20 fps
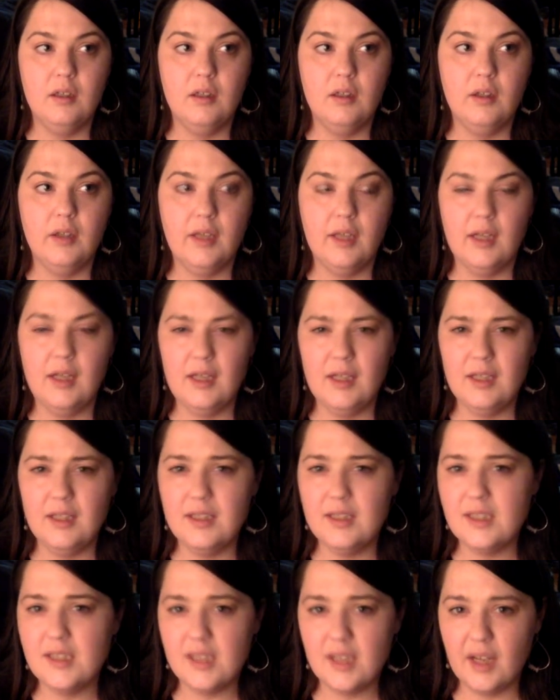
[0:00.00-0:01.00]
like an
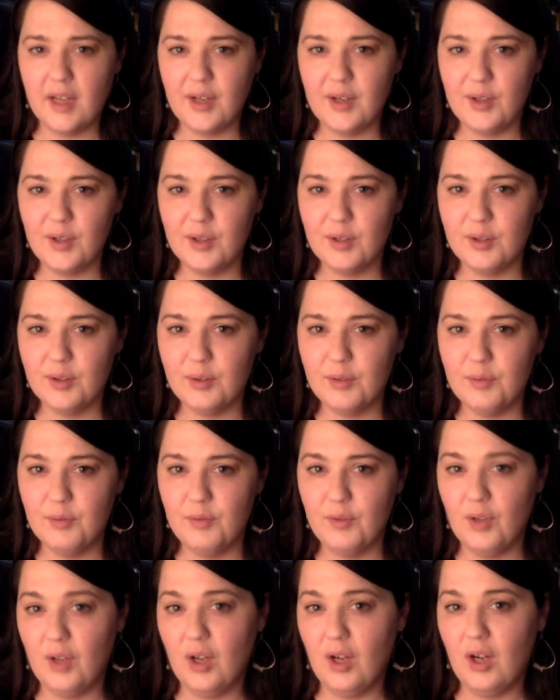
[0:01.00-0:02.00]
insider
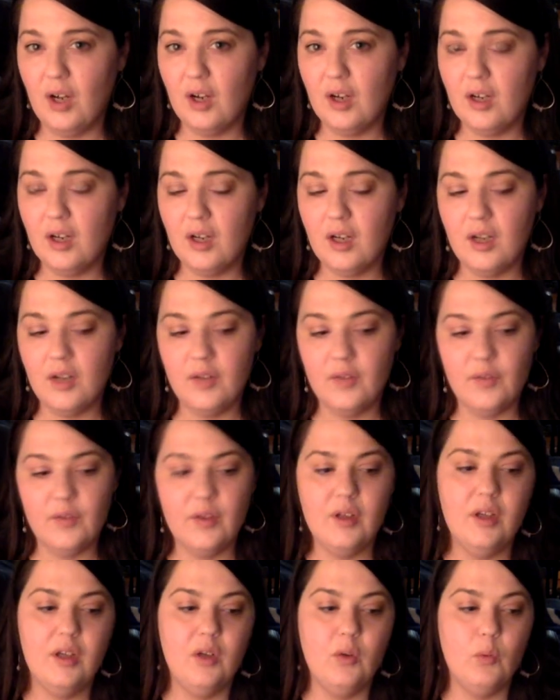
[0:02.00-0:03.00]
vlog kind of
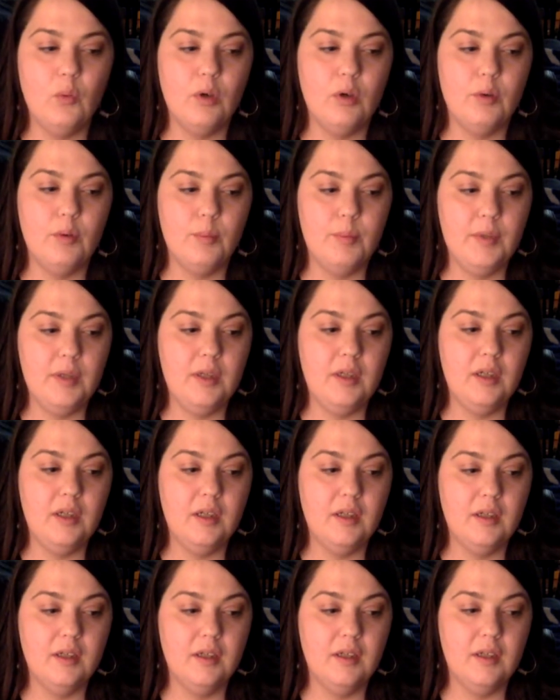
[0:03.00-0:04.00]
thing where it would
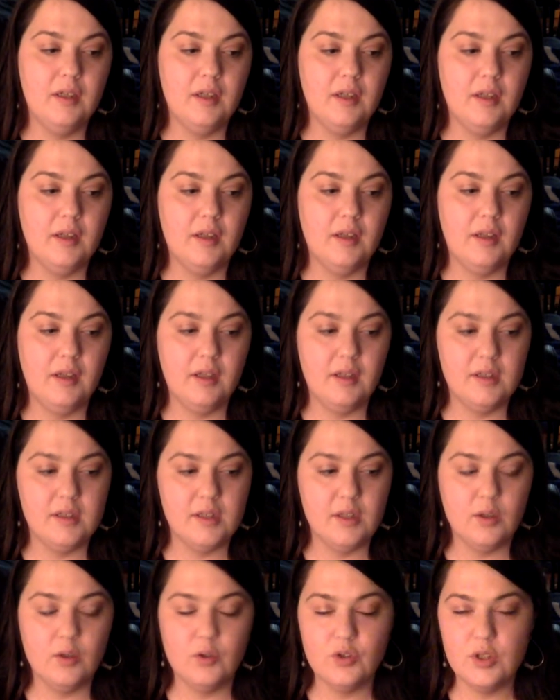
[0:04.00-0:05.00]
be things
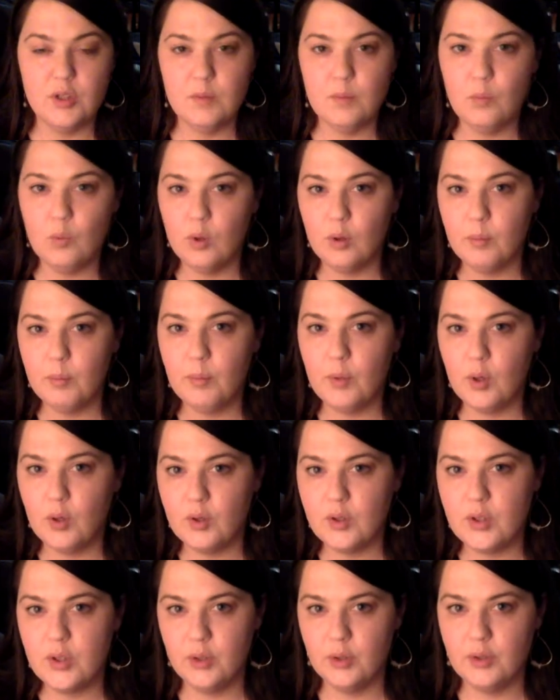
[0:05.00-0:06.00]
that are just more
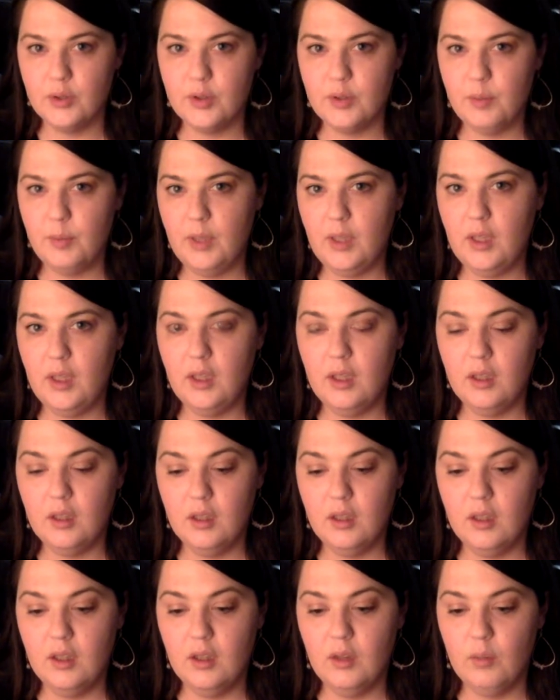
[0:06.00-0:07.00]
personal to me,
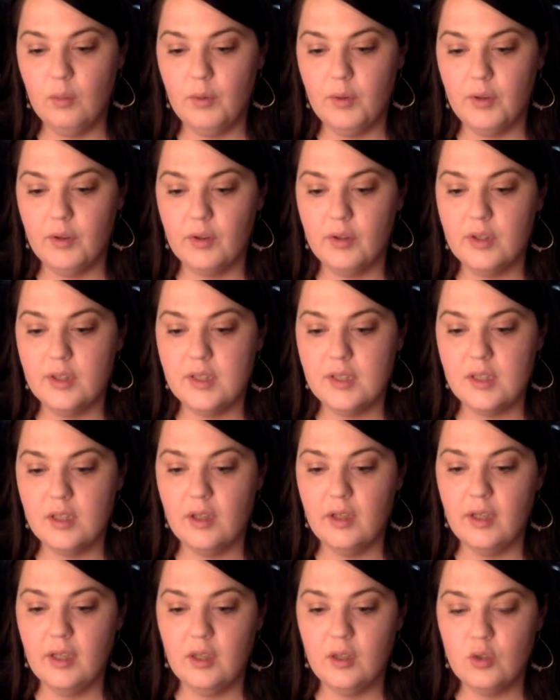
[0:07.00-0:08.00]
whether it's
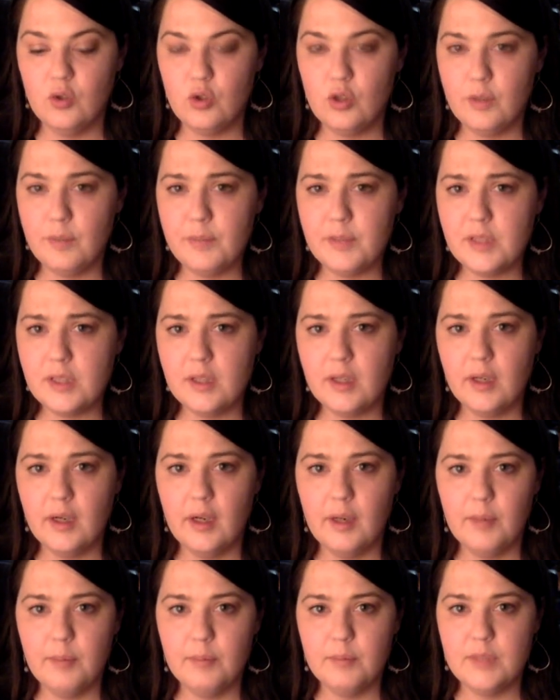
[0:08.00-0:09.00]
like trips that
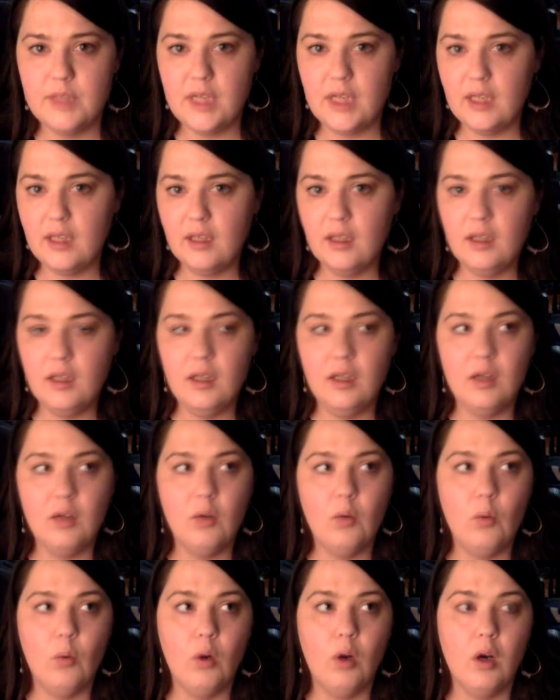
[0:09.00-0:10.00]
I'm taking
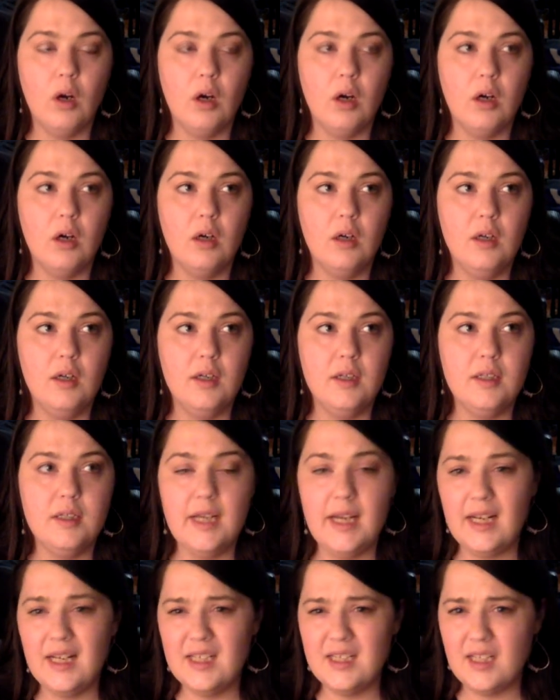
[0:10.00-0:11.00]
or
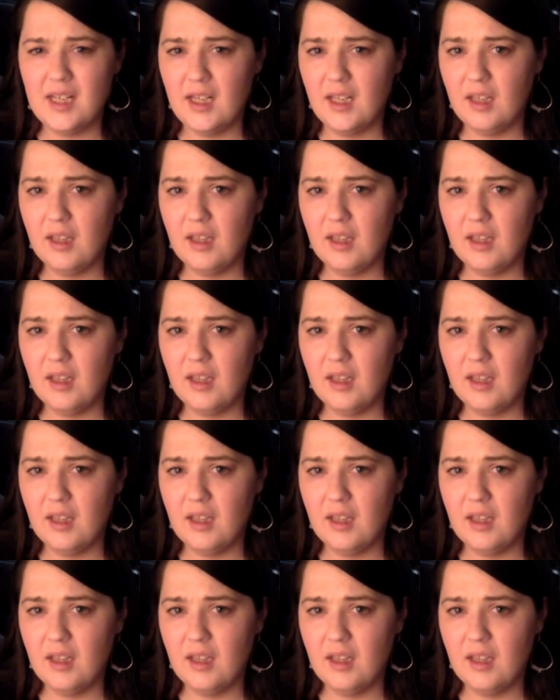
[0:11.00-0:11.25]
day-to-day